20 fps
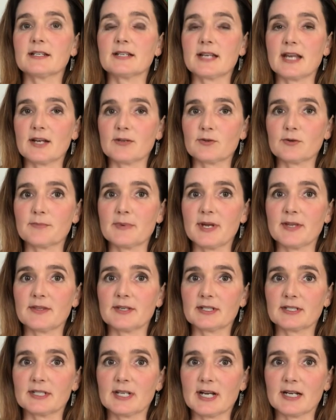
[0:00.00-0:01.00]

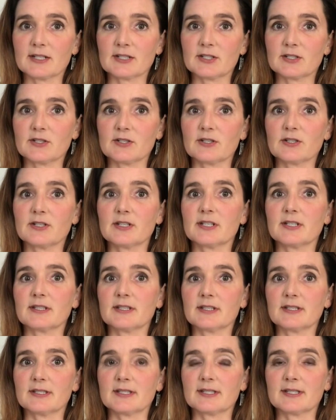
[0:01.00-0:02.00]
naturopathic doctor in
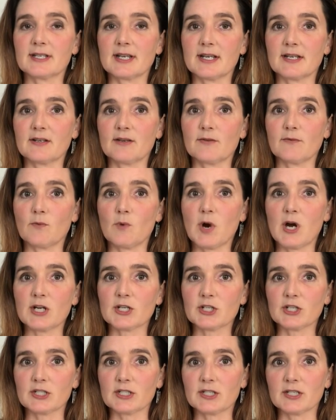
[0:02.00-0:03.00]
the state of
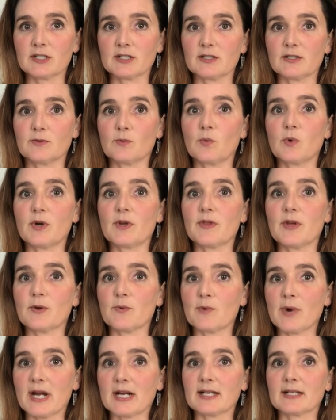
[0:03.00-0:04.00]
Washington, where they
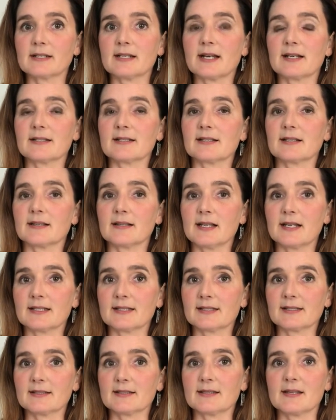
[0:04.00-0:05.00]
recognize and
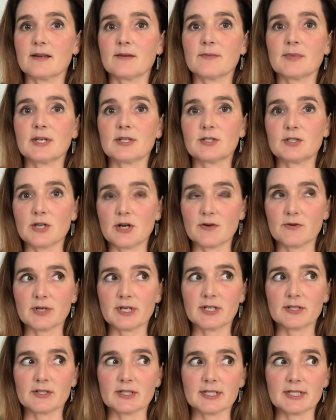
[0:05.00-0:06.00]
license them. They don't
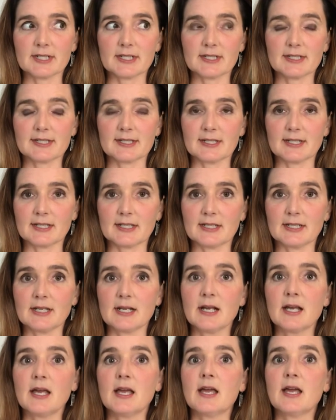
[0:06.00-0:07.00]
here in Tennessee.
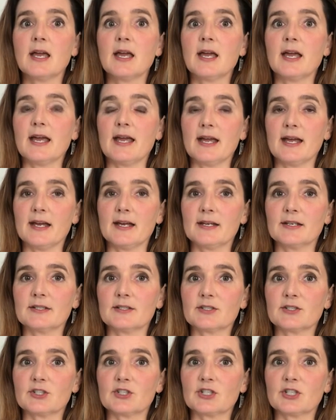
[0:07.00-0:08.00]

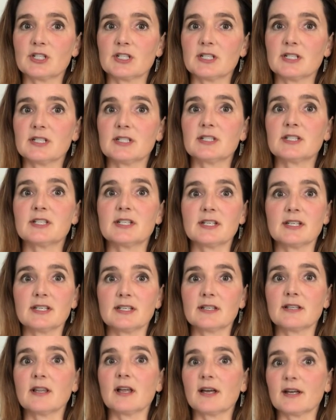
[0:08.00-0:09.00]
And she
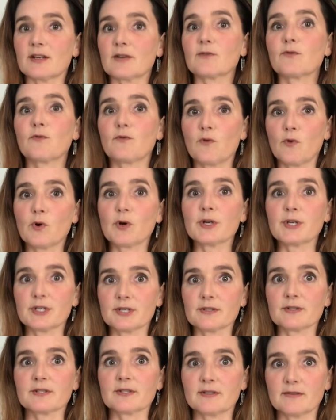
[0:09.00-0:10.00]
did like four
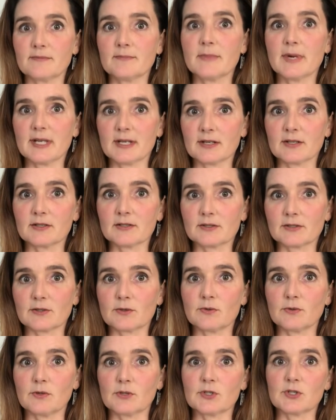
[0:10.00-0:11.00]
years of medical
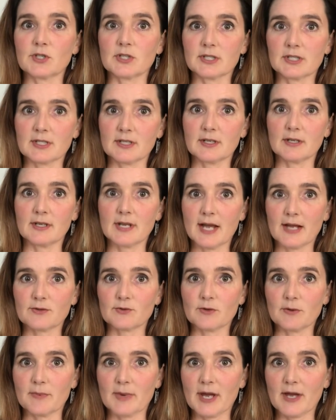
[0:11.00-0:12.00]
school, just a
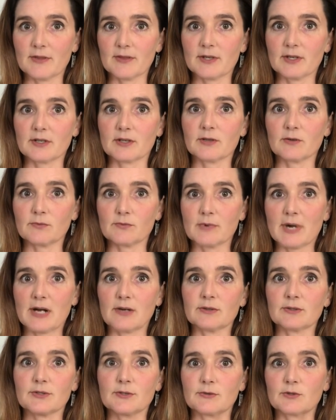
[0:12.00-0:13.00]
naturopathic
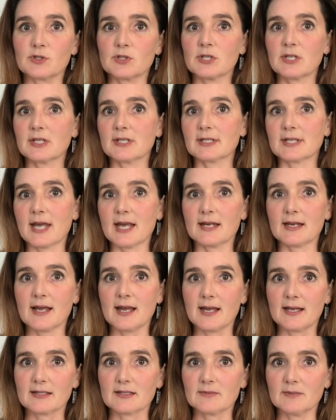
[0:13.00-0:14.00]
route. So she has had
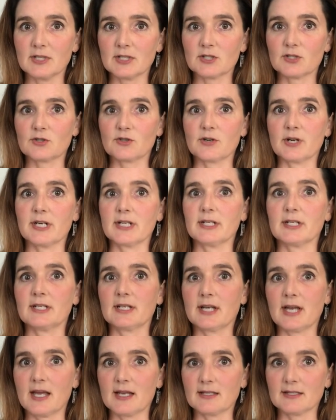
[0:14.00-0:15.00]
as much
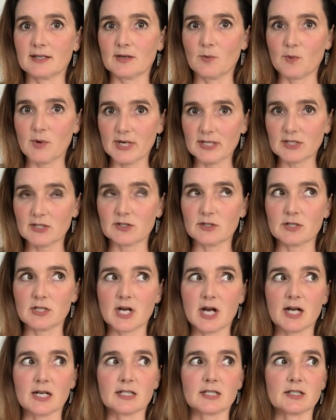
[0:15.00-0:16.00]
training as a Western
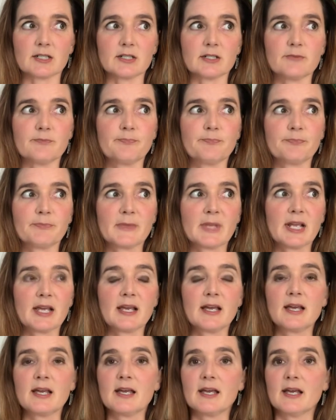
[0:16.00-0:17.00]
doctor.
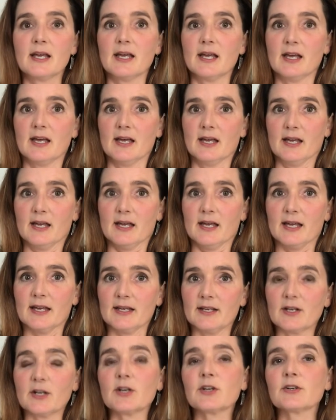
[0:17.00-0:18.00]

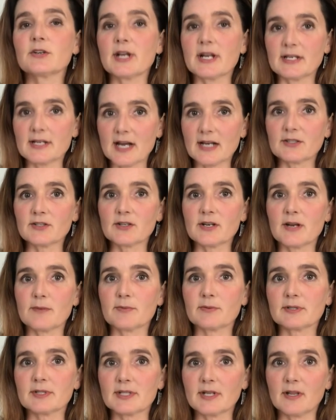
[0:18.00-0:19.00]
And her, Doctor
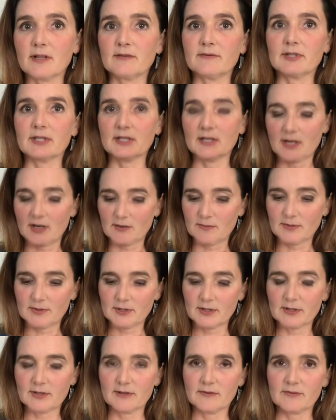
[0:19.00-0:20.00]
April Sullivan, I'll put
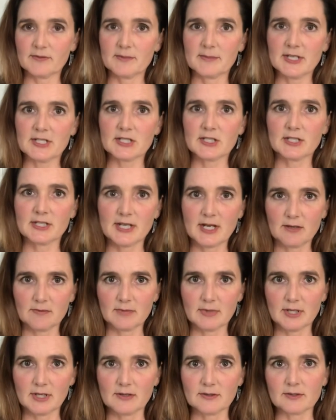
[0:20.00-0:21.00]
her information down
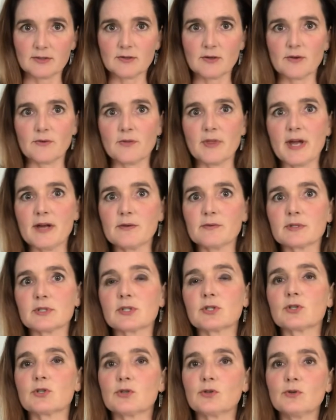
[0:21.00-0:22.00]
below. So that
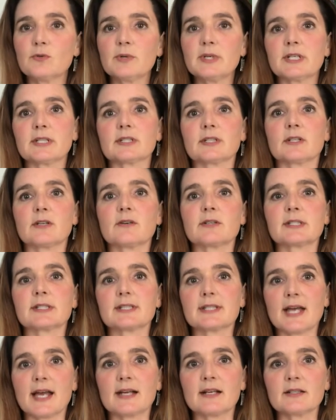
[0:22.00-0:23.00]
was two weeks ago,
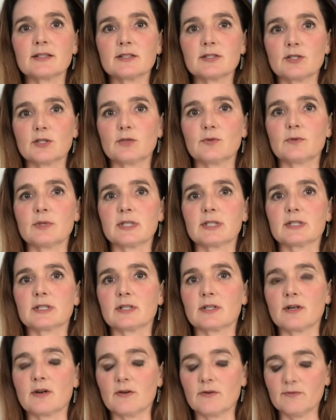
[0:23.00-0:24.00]
exactly two weeks
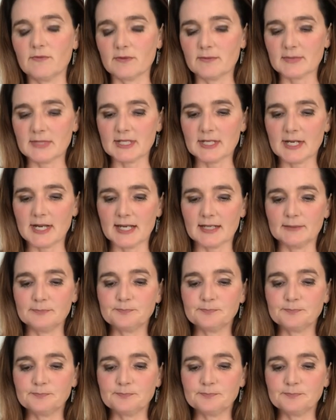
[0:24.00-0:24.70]
ago from today.